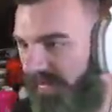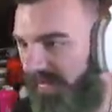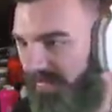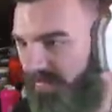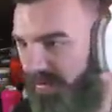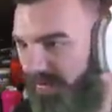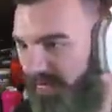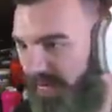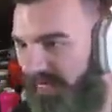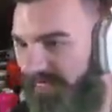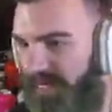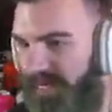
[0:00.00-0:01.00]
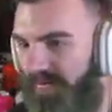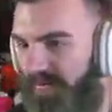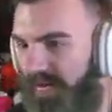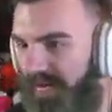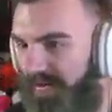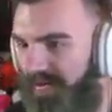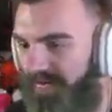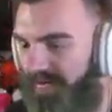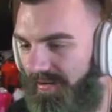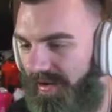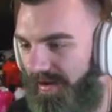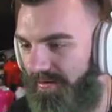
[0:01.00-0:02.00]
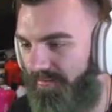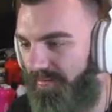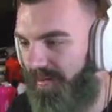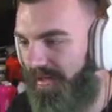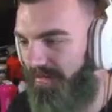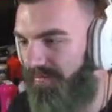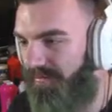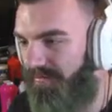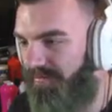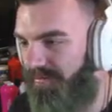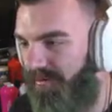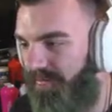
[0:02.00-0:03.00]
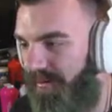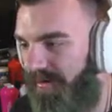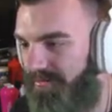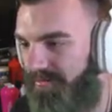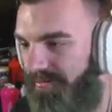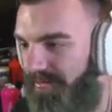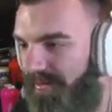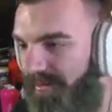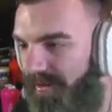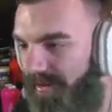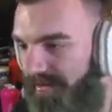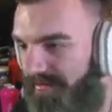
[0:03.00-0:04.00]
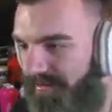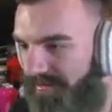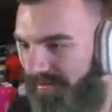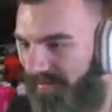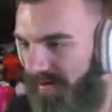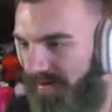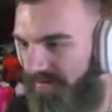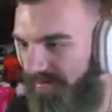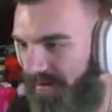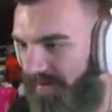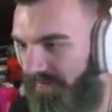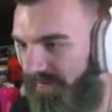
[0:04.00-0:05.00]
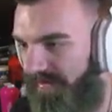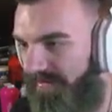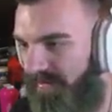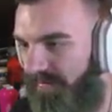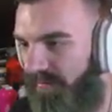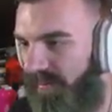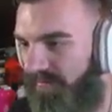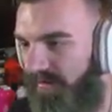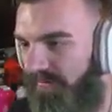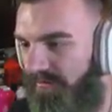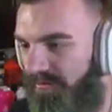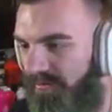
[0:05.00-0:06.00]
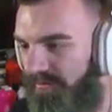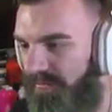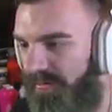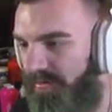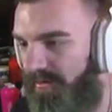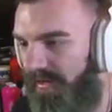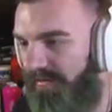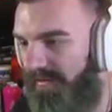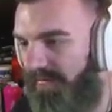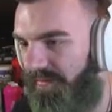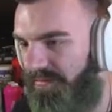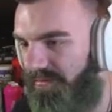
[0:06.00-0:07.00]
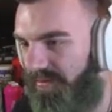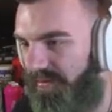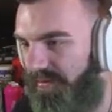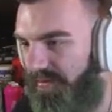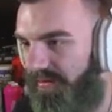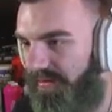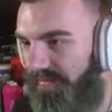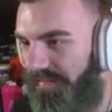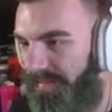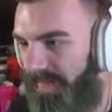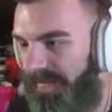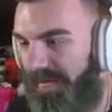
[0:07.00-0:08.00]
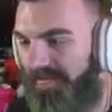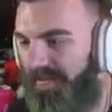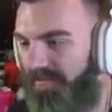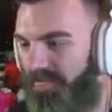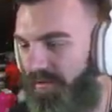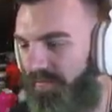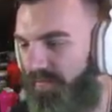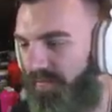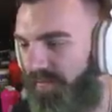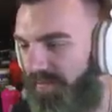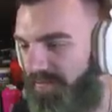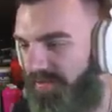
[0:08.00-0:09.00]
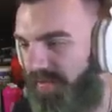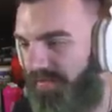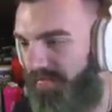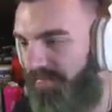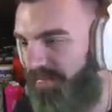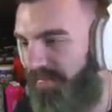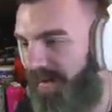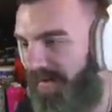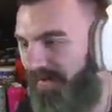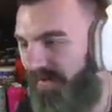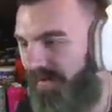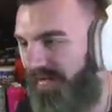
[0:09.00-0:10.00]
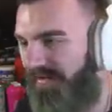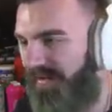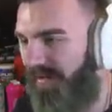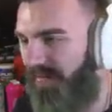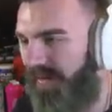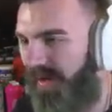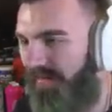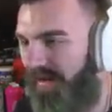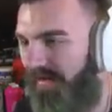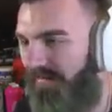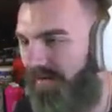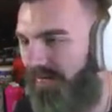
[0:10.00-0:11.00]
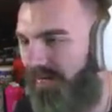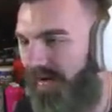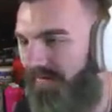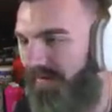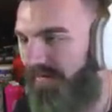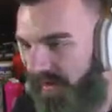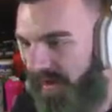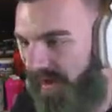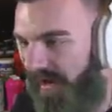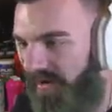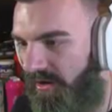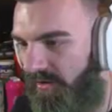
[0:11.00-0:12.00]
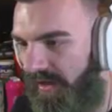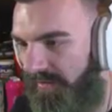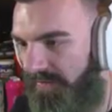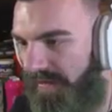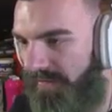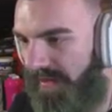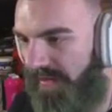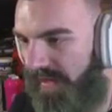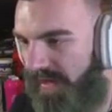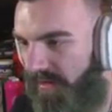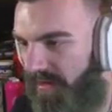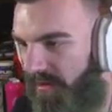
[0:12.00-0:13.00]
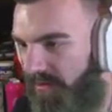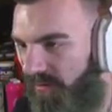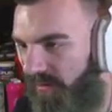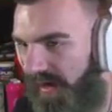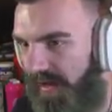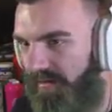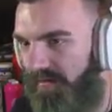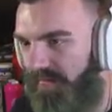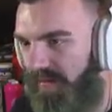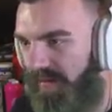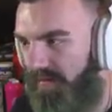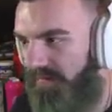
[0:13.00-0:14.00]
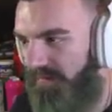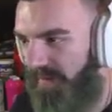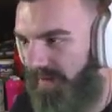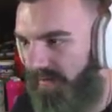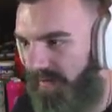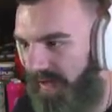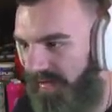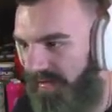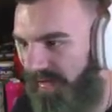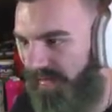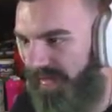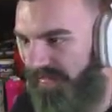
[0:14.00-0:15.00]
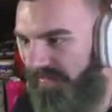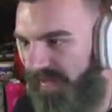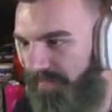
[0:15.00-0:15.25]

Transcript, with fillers: that show is, like, fucking hilarious. And I can relate to it so much. It's such a great show. If you guys have never watched Red versus. Blue, you guys definitely should. You guys got to start from the first season. From back with, like, the terrible Combat Evolved graphics. And I know, like, me being, like, a hardcore Halo fan. Like, that's, like,